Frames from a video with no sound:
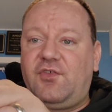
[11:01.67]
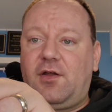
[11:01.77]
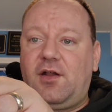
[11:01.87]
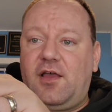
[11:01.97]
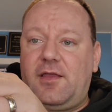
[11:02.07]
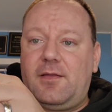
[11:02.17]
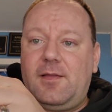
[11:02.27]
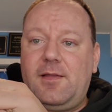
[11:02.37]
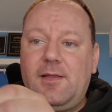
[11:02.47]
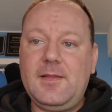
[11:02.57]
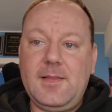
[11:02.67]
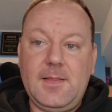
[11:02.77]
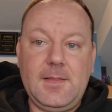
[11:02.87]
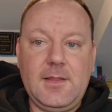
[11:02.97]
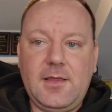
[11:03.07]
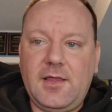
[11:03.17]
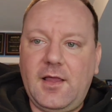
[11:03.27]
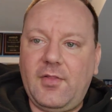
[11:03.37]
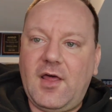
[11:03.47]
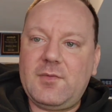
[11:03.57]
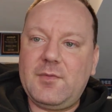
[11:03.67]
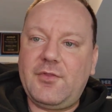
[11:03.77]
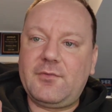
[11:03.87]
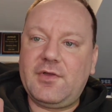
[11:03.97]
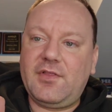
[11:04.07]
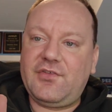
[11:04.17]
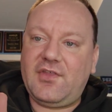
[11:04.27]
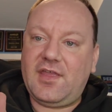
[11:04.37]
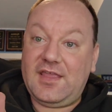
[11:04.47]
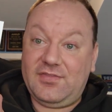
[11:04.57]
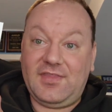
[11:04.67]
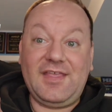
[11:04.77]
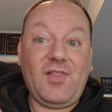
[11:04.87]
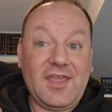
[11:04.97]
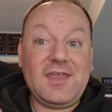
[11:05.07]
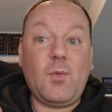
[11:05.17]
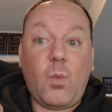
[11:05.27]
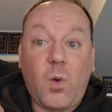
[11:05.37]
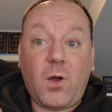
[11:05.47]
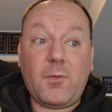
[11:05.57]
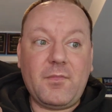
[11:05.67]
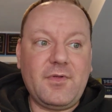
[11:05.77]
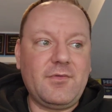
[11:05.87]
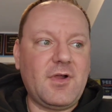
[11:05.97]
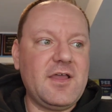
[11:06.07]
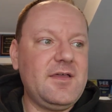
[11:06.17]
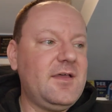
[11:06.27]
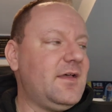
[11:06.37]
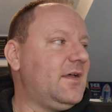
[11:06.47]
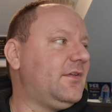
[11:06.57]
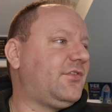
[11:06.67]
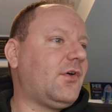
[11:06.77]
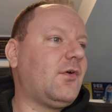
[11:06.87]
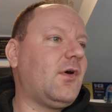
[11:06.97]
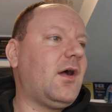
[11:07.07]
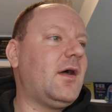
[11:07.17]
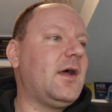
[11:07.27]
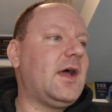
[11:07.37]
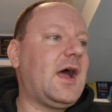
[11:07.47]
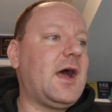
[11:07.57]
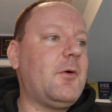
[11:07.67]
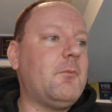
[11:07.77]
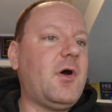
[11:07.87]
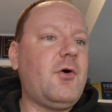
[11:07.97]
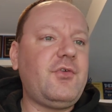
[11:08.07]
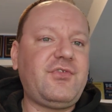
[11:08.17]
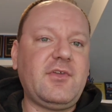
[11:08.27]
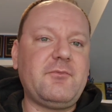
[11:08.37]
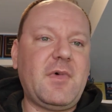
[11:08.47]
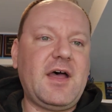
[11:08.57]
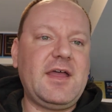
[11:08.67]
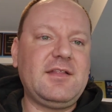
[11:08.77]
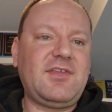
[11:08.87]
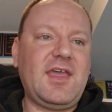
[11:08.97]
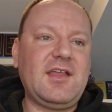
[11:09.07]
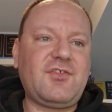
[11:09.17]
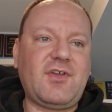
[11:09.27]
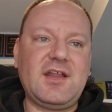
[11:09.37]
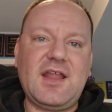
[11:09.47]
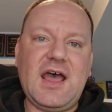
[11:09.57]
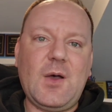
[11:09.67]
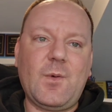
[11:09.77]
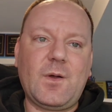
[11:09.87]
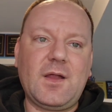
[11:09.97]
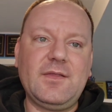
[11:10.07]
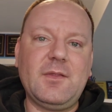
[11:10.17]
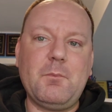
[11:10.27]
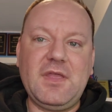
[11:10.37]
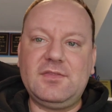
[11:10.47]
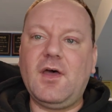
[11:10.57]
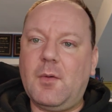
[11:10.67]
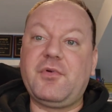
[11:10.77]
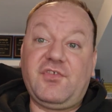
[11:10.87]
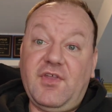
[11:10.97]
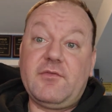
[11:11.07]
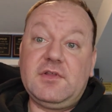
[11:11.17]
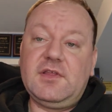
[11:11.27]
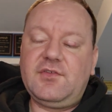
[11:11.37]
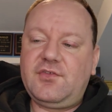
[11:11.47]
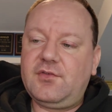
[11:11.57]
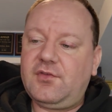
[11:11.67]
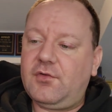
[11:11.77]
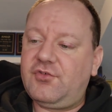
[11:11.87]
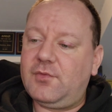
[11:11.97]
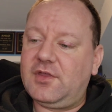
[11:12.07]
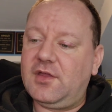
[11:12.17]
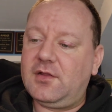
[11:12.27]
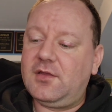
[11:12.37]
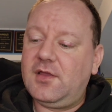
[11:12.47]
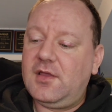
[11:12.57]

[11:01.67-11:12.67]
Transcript: Fahrenheit. A lot of people don't realize that. Hey, they like it warm, right? So most of my tanks right now are in the mid to upper 70s, so it should be good.